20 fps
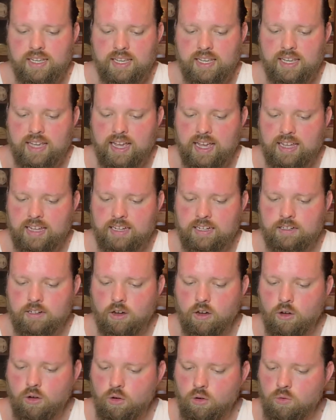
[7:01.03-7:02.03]
he had
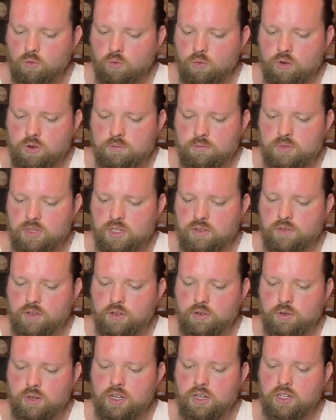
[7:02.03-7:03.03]
whole rooms
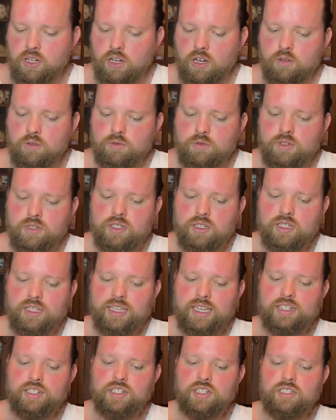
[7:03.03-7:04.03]
devoted to clothes.
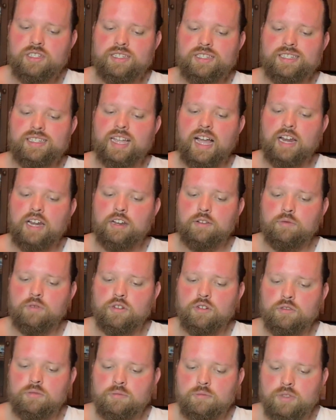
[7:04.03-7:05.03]
Kitchens, dining
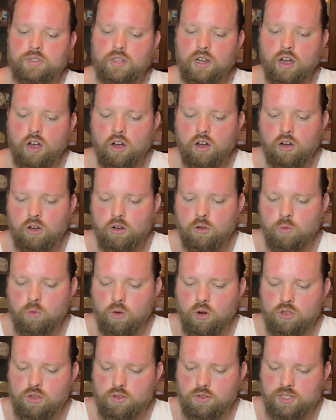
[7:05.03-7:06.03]
rooms, all
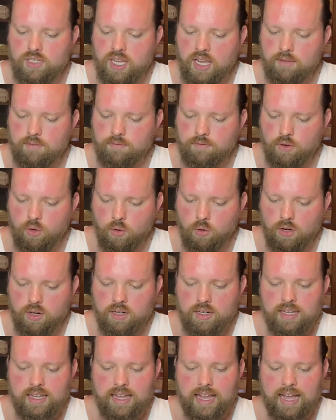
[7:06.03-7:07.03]
were on the same floor,
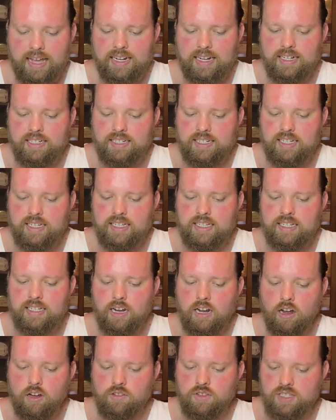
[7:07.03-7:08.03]
and indeed
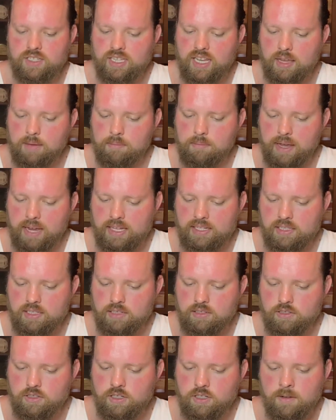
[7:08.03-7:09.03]
on the same
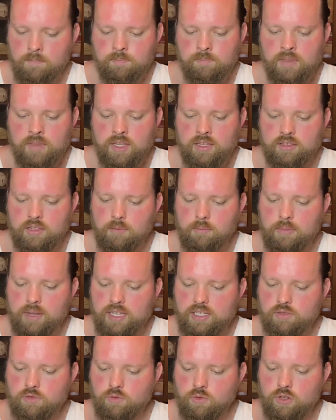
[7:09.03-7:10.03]
passage. The
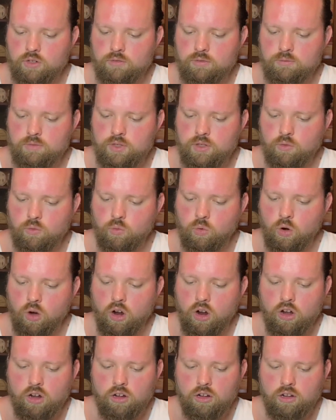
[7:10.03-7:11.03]
best rooms were
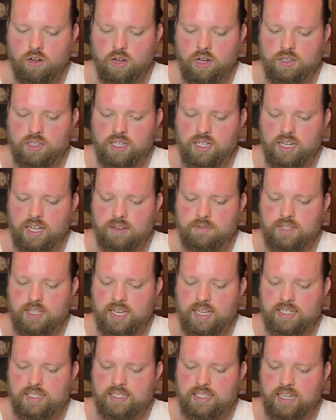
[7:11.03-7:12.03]
all on the
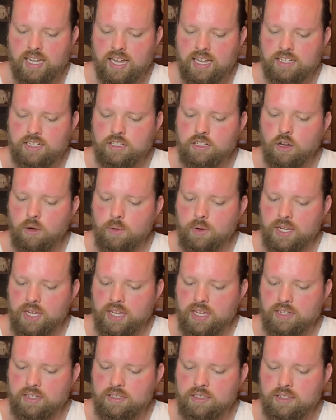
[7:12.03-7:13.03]
left-hand side going
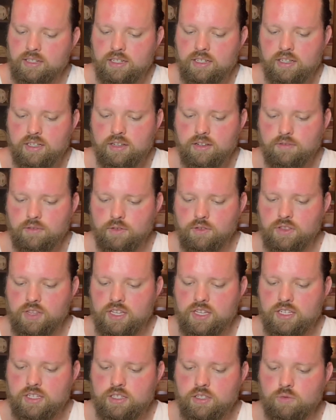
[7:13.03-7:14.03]
in, for
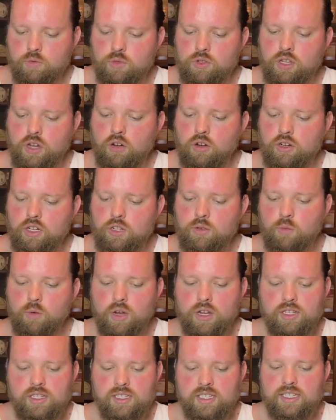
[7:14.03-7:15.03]
these were the only
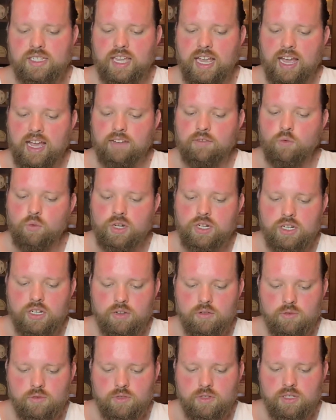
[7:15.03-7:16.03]
ones to have
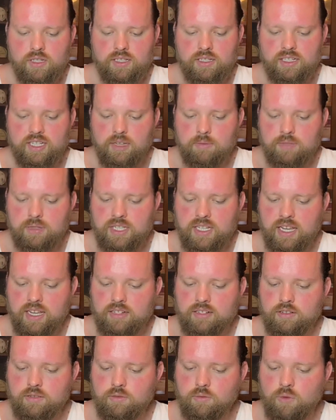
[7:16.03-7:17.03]
windows,
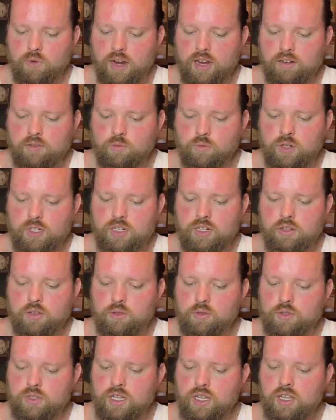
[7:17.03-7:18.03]
deep-set, round
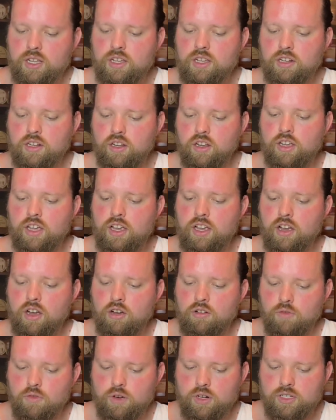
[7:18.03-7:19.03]
windows, looking
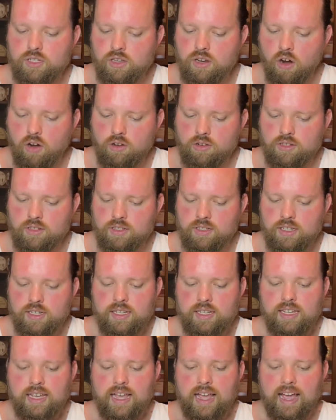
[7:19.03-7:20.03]
over his garden
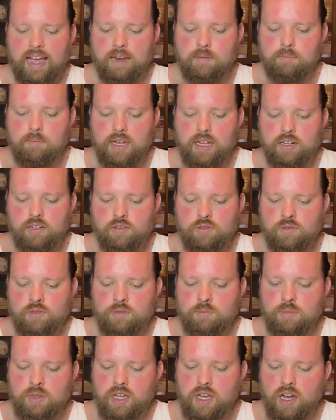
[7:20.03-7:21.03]
and meadows
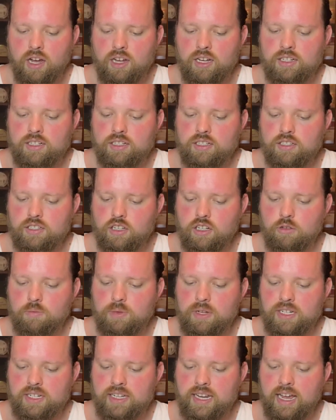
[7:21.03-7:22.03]
beyond
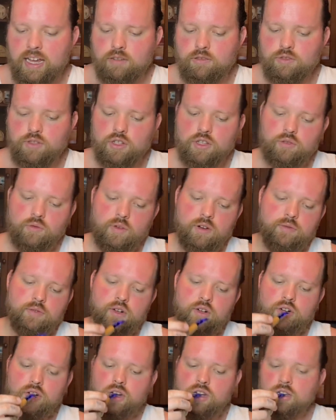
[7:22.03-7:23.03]
sloping down to the
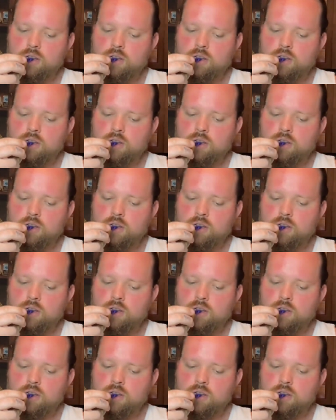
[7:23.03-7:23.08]
river.